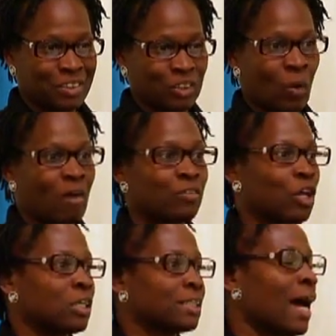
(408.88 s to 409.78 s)
So I've
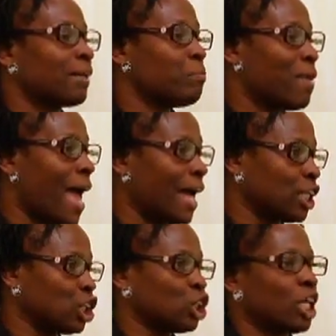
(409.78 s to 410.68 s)
learned how to
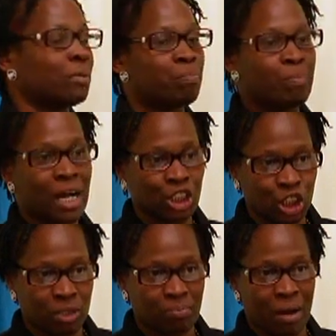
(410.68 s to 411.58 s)
manage and
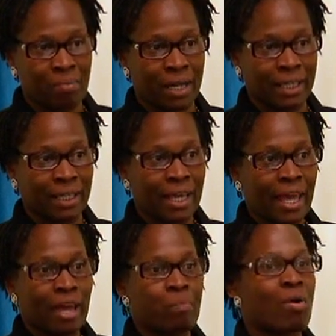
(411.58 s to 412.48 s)
budget my money
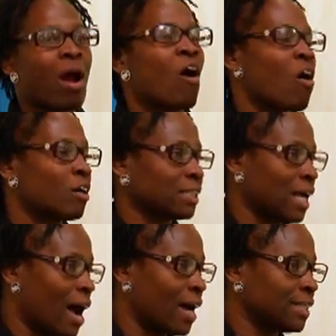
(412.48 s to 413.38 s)
and
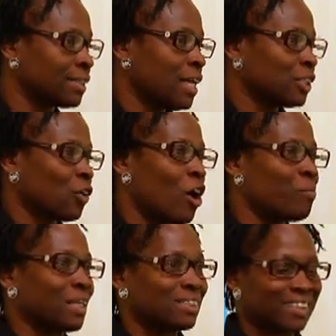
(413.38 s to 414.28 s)
prioritize. So
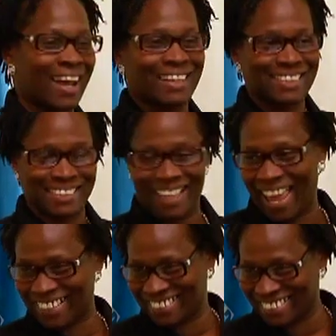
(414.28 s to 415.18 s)
I'm excited
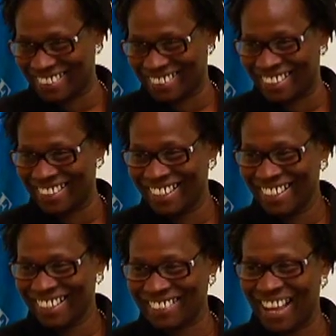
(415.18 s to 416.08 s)
tax season
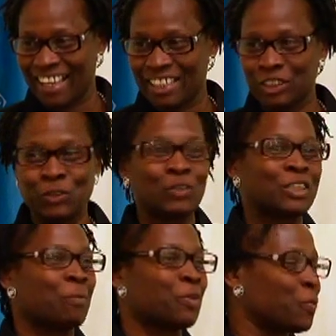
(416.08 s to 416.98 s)
because I can do
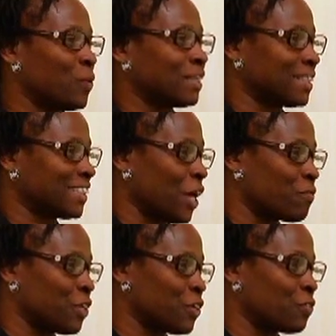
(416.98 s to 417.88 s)
something with the
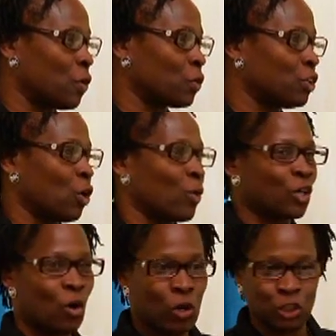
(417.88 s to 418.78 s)
seven-year-old. You know, we're
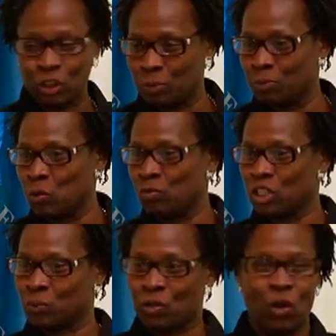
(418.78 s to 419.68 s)
going to the
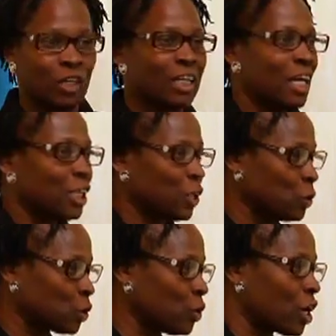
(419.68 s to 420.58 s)
movies. We're going to
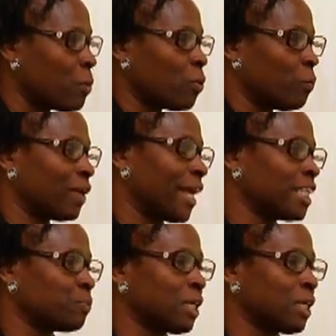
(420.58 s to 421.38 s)
go to a couple plays